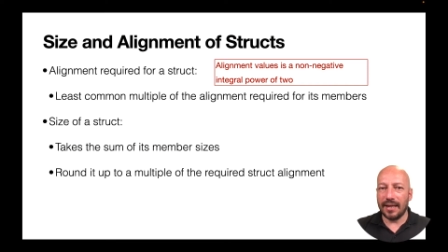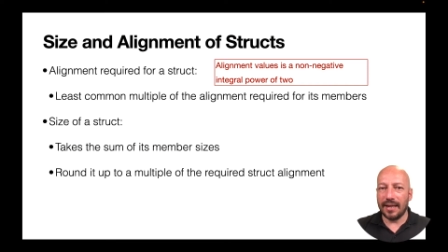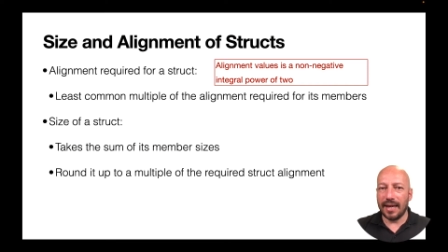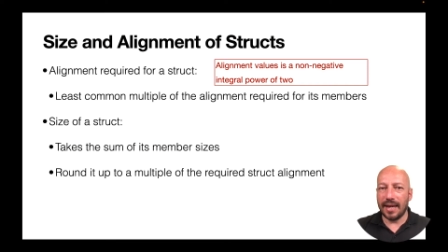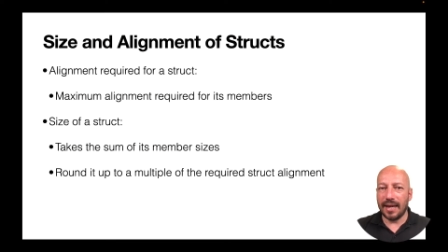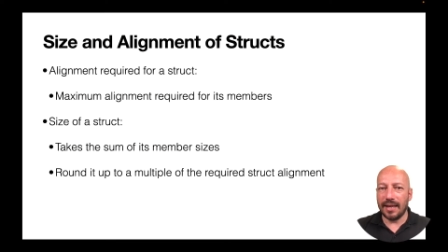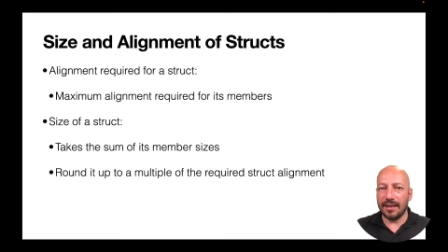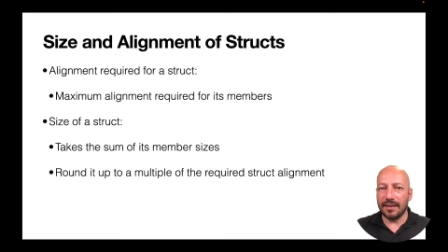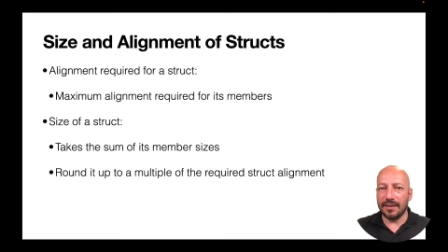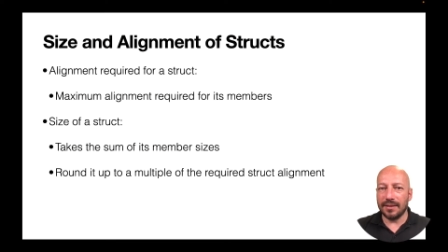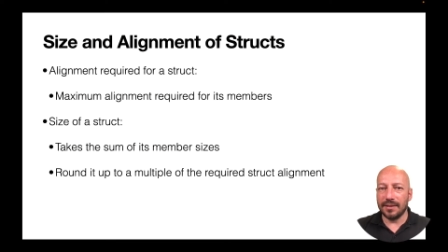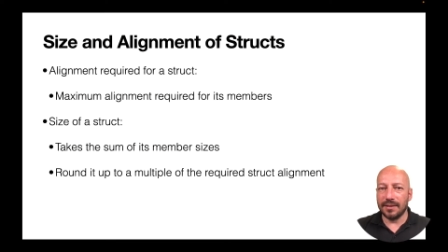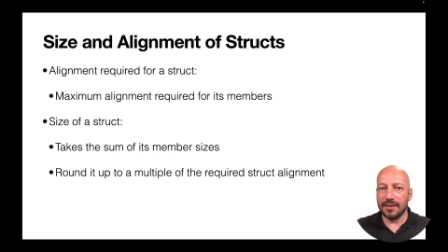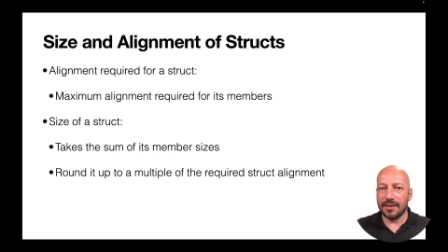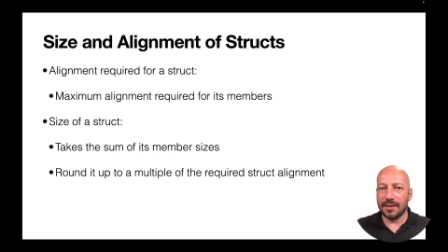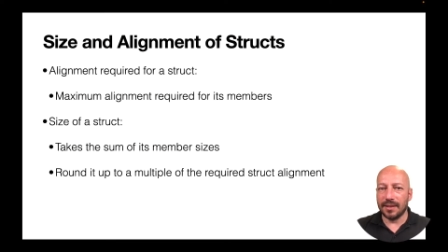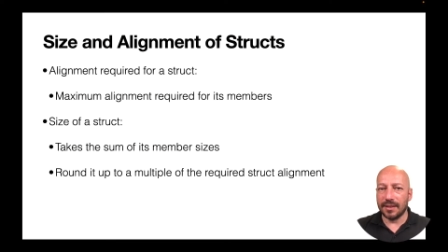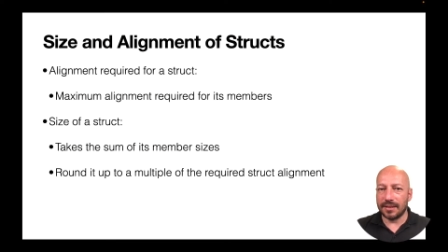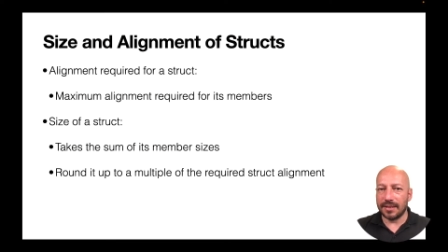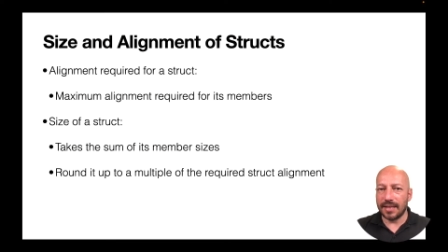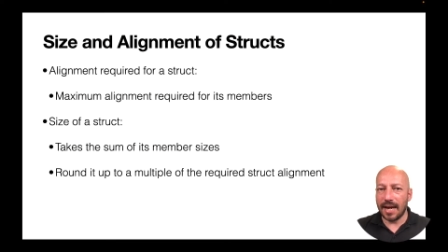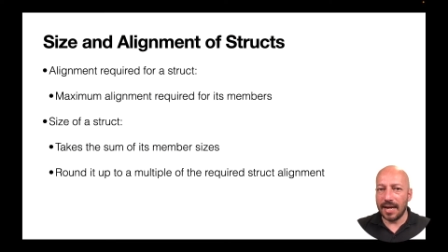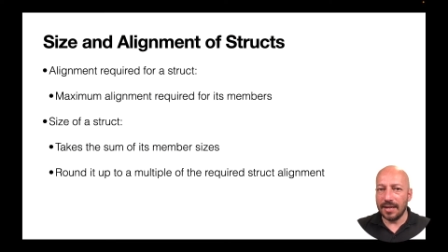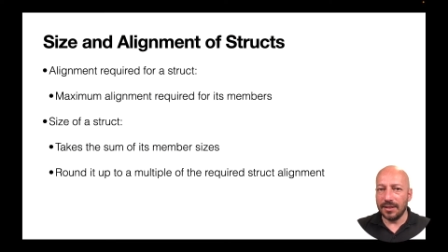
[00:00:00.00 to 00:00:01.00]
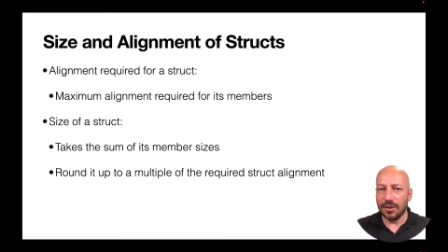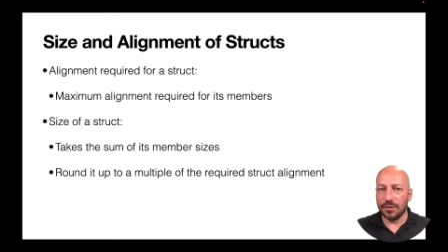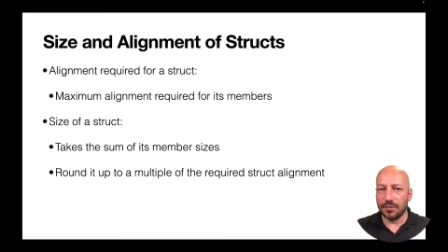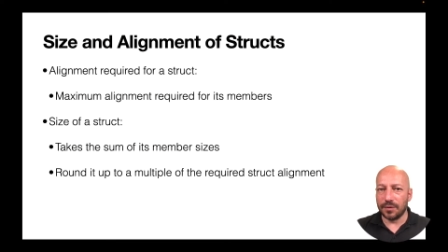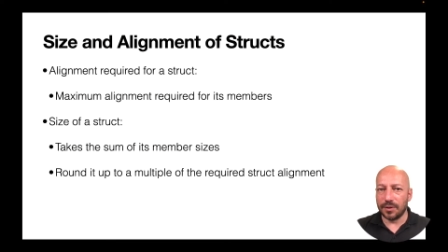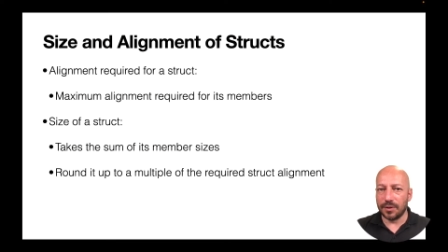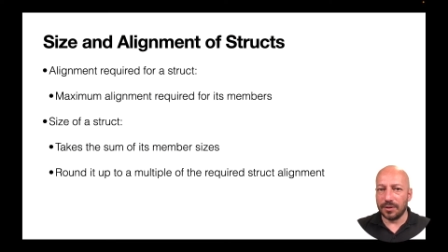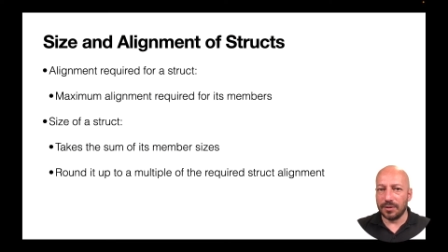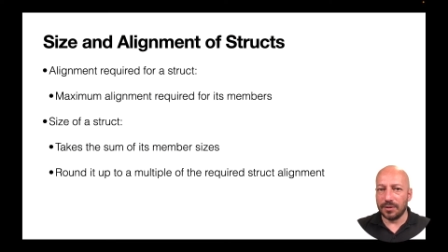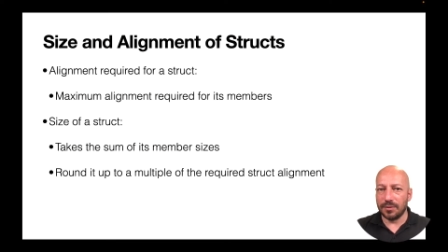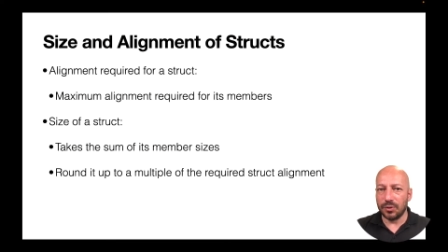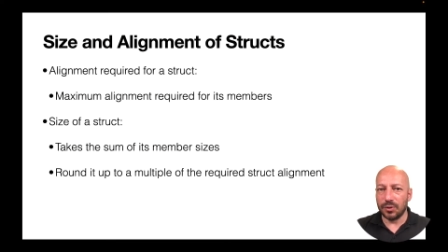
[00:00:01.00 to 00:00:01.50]
And the size of
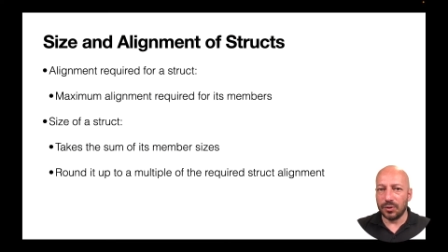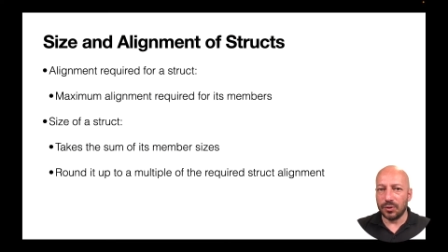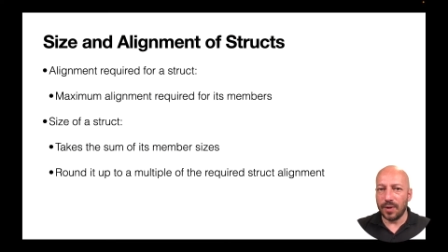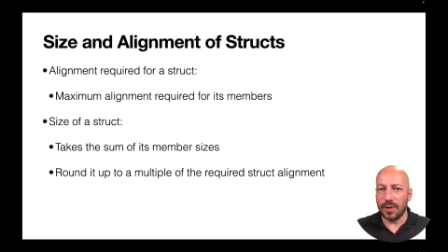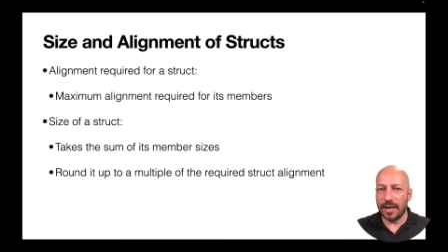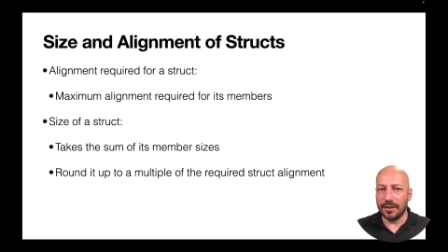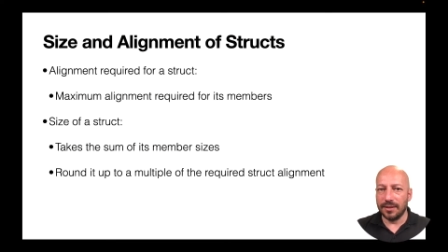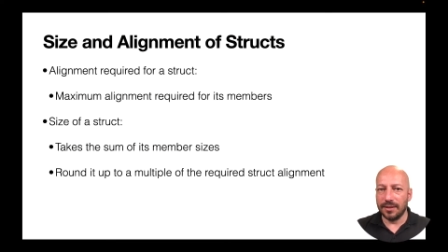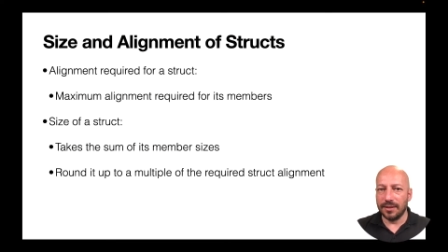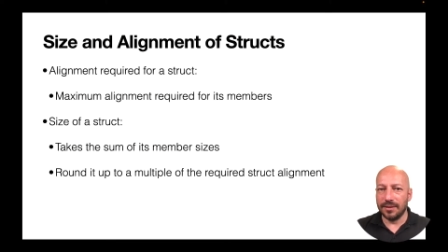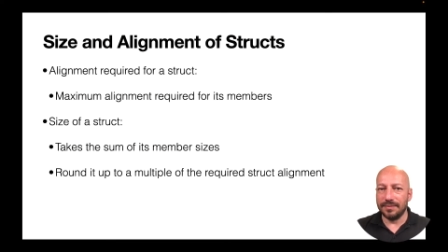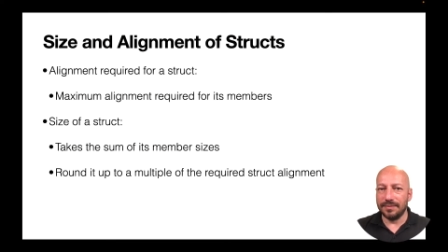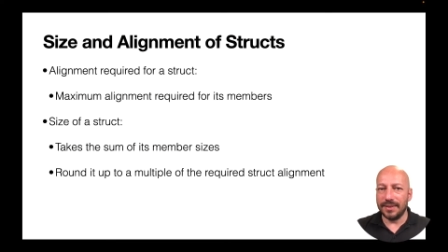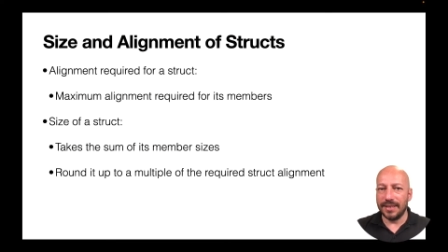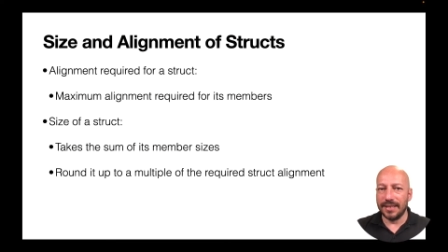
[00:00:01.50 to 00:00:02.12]
a struct